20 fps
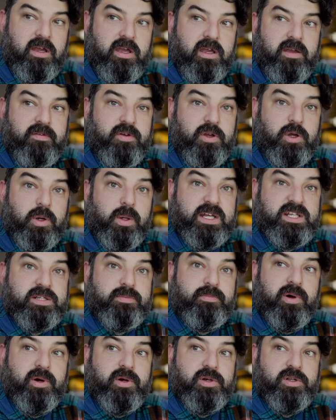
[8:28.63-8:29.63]
if you
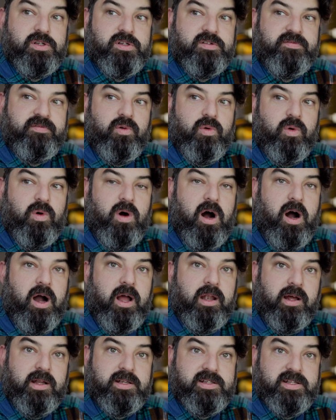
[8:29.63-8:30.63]
expose for
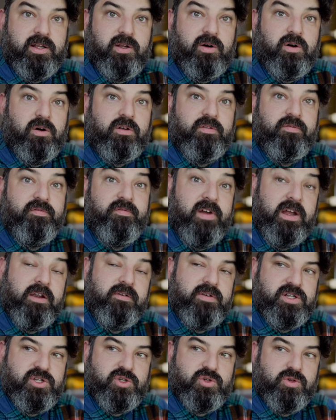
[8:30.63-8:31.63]
highlights that aren't
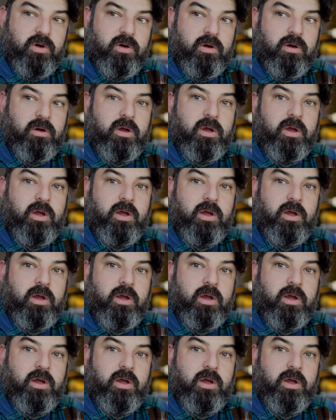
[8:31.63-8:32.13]
very strong,